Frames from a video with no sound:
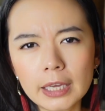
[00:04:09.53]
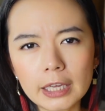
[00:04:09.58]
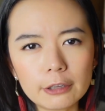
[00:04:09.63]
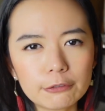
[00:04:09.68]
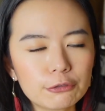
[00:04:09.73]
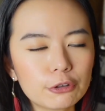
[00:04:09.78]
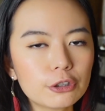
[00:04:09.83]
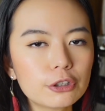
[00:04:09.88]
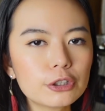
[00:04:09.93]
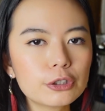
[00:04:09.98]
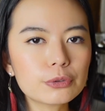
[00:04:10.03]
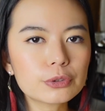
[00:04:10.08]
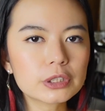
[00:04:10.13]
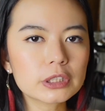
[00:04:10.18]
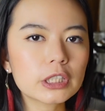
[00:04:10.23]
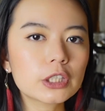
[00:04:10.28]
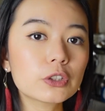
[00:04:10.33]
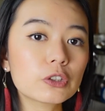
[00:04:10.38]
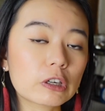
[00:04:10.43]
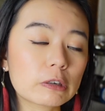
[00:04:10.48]
If you're
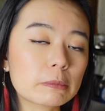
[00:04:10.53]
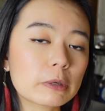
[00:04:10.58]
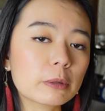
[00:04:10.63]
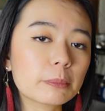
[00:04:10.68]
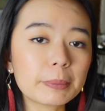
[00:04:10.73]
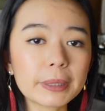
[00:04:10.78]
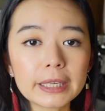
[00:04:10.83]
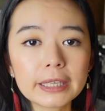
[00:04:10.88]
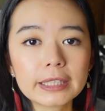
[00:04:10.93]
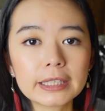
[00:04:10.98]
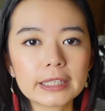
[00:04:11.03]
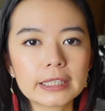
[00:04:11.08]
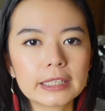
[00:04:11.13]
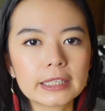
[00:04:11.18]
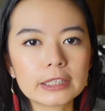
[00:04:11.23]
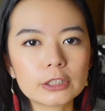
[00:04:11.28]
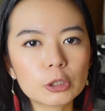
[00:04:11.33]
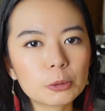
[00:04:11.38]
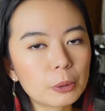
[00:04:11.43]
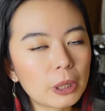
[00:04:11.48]
using a normal
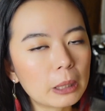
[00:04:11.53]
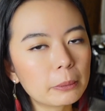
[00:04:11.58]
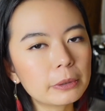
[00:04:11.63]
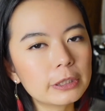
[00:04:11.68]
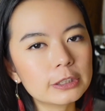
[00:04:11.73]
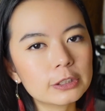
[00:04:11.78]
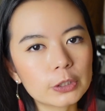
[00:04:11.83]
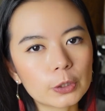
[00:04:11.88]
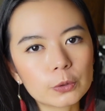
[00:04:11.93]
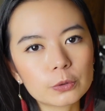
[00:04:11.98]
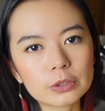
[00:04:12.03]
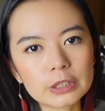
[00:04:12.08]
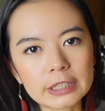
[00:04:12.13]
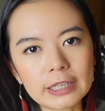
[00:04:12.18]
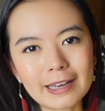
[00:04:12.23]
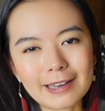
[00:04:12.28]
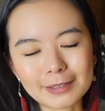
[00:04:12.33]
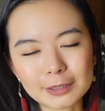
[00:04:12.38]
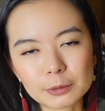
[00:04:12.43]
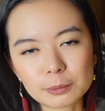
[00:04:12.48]
bacon, you probably don't
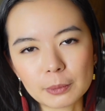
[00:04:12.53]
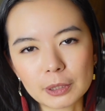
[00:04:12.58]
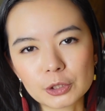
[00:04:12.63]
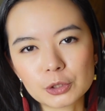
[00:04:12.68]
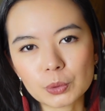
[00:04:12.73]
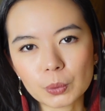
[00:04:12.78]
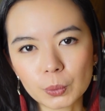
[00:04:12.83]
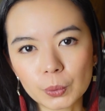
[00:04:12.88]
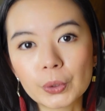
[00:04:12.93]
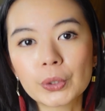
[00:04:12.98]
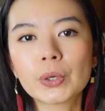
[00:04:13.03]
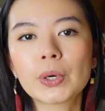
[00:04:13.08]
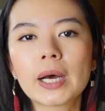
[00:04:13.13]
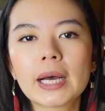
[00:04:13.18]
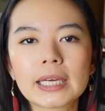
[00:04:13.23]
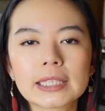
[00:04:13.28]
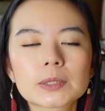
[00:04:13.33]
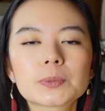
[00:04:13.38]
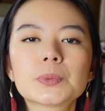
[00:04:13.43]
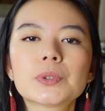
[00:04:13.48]
need as much oil
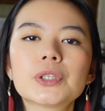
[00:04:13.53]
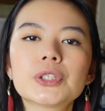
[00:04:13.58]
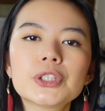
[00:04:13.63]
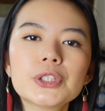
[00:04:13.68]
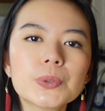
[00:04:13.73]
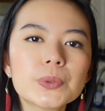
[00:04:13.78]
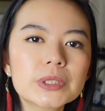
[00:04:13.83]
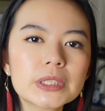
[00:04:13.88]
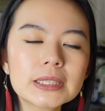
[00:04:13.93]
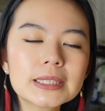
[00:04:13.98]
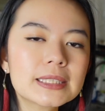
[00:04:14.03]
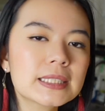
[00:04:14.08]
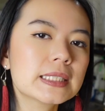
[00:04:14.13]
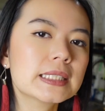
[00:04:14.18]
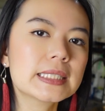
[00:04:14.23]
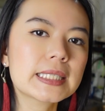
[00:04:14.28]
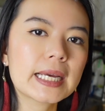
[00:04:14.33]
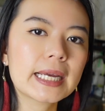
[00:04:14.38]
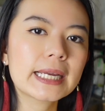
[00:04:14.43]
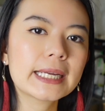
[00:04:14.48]
as we're using
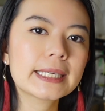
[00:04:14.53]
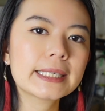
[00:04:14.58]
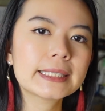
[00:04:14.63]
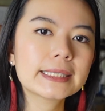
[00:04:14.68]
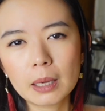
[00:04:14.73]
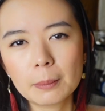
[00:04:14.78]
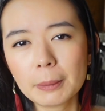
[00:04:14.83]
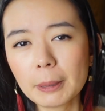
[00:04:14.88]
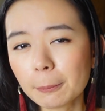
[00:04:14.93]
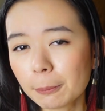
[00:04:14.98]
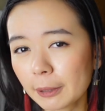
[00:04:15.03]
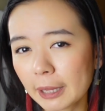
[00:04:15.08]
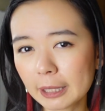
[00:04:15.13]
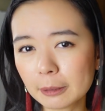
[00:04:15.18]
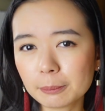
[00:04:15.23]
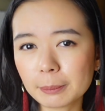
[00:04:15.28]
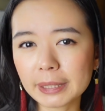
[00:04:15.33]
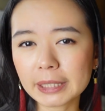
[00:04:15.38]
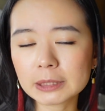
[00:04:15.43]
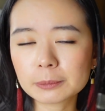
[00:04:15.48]
today. But
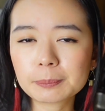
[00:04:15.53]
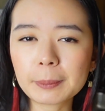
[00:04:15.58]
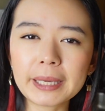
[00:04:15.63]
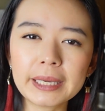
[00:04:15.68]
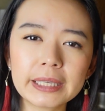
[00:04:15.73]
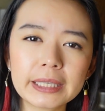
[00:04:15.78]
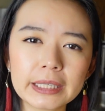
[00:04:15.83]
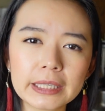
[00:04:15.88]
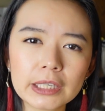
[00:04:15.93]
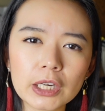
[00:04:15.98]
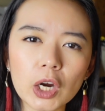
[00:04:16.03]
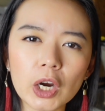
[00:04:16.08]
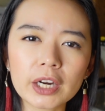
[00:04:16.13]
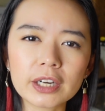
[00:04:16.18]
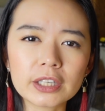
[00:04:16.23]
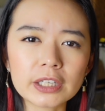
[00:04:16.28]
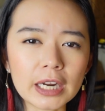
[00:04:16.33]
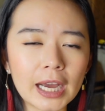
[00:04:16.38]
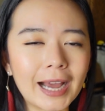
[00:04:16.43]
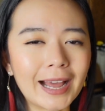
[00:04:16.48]
plant-based bacon
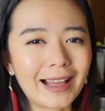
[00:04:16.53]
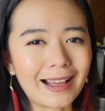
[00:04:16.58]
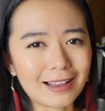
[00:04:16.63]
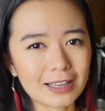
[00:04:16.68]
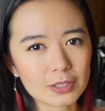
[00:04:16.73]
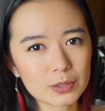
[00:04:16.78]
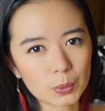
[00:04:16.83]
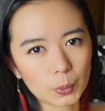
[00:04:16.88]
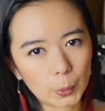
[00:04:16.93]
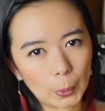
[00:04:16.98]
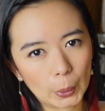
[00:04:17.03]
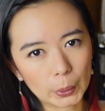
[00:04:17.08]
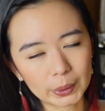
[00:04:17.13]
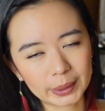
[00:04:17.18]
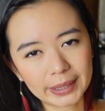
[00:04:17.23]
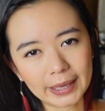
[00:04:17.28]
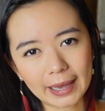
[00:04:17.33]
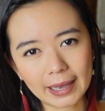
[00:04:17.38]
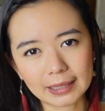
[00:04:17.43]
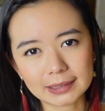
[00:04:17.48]
are not as
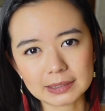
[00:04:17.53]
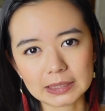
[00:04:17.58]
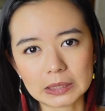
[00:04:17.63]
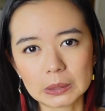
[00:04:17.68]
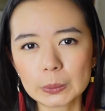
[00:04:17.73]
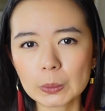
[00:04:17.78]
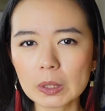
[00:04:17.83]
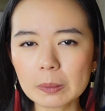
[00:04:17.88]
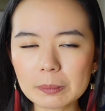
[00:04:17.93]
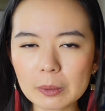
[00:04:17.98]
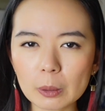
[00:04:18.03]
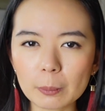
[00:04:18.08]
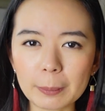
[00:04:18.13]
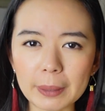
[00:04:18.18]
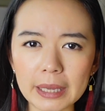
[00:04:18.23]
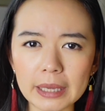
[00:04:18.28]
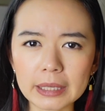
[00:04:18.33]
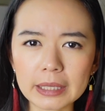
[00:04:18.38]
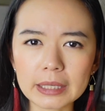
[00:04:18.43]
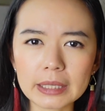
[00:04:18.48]
oily as a normal
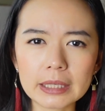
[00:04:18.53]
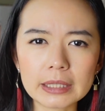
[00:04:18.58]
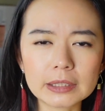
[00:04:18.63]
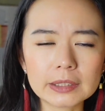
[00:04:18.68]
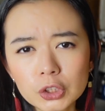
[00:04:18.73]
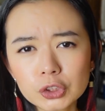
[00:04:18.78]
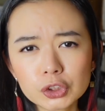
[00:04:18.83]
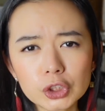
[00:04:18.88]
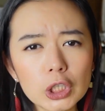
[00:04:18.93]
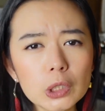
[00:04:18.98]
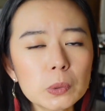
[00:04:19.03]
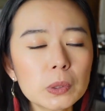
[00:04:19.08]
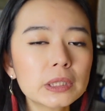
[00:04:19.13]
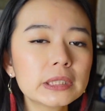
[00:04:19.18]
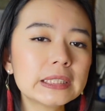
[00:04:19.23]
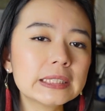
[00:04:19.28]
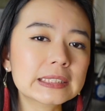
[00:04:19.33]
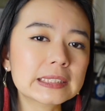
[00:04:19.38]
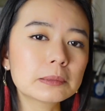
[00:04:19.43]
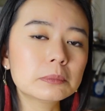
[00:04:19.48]
bacon, so we'll
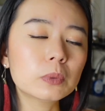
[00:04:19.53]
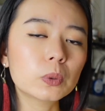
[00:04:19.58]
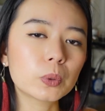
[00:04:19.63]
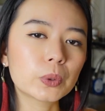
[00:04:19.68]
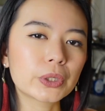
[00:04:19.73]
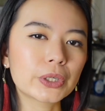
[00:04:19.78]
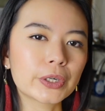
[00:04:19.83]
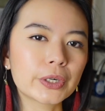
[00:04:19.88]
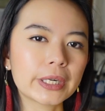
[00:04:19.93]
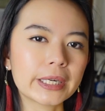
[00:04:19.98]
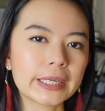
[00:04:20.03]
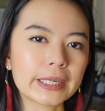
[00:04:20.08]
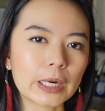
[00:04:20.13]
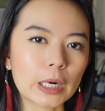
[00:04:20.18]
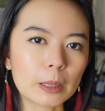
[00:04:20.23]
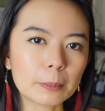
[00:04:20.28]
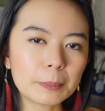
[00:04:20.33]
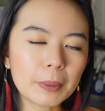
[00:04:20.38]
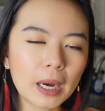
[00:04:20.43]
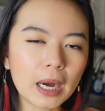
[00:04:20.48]
need some oil in
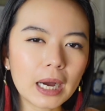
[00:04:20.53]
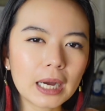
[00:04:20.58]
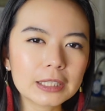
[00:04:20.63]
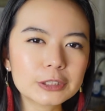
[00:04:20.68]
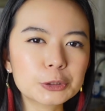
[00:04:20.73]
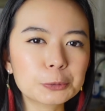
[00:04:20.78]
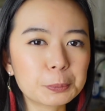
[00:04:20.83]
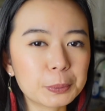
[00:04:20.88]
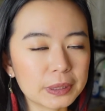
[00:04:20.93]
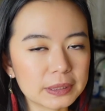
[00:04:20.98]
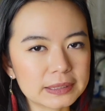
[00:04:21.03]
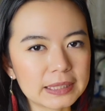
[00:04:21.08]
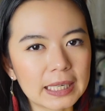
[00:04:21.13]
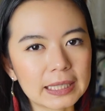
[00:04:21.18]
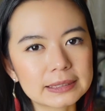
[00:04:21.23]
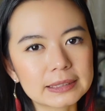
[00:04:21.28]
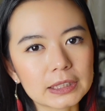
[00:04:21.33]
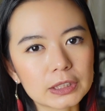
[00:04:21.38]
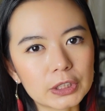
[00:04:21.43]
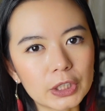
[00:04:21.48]
our pot to
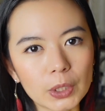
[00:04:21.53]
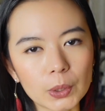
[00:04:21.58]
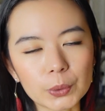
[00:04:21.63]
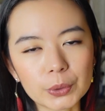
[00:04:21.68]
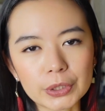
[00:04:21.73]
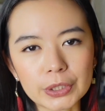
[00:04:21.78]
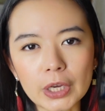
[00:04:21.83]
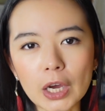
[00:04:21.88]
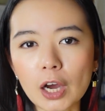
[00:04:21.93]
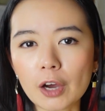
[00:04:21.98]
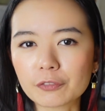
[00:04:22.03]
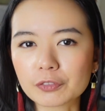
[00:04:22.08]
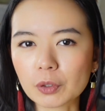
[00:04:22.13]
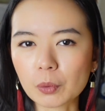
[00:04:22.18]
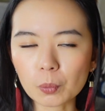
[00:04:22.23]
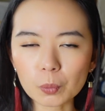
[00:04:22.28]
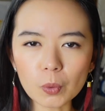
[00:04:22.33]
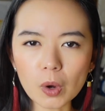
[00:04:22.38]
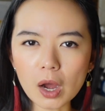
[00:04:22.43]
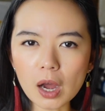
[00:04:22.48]
protect the coating of
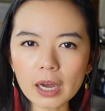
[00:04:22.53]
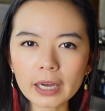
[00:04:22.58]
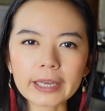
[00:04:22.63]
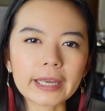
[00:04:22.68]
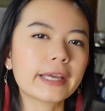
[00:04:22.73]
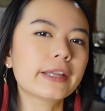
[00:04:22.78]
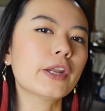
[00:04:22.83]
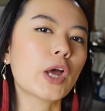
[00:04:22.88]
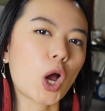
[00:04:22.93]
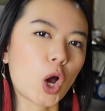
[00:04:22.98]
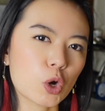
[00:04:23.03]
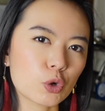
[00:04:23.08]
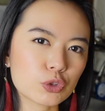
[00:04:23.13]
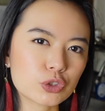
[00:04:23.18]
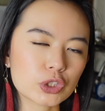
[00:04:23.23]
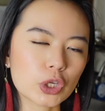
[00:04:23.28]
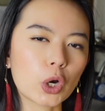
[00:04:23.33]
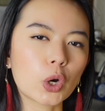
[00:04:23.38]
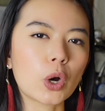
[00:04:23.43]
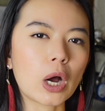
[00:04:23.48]
the wok and
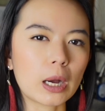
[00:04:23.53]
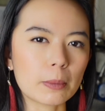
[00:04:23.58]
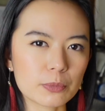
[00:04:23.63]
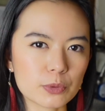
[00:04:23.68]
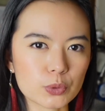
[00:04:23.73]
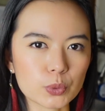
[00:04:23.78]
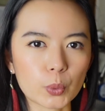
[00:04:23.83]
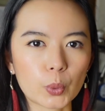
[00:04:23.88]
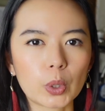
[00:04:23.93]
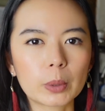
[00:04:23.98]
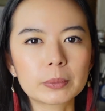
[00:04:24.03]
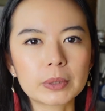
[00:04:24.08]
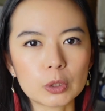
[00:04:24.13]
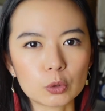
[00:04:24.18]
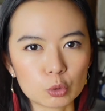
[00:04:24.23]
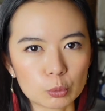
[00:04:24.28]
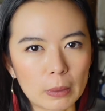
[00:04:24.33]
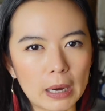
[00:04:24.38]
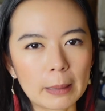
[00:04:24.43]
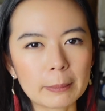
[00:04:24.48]
also absorb the
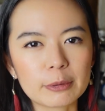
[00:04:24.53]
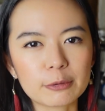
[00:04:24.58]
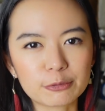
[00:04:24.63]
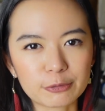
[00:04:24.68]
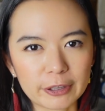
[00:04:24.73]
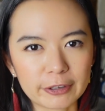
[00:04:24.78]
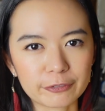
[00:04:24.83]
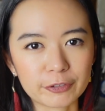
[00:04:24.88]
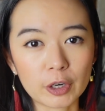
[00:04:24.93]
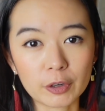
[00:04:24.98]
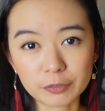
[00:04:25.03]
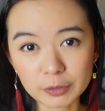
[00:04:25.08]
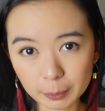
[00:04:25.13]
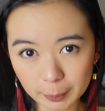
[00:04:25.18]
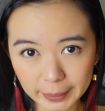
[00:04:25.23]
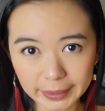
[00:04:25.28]
umami flavor of the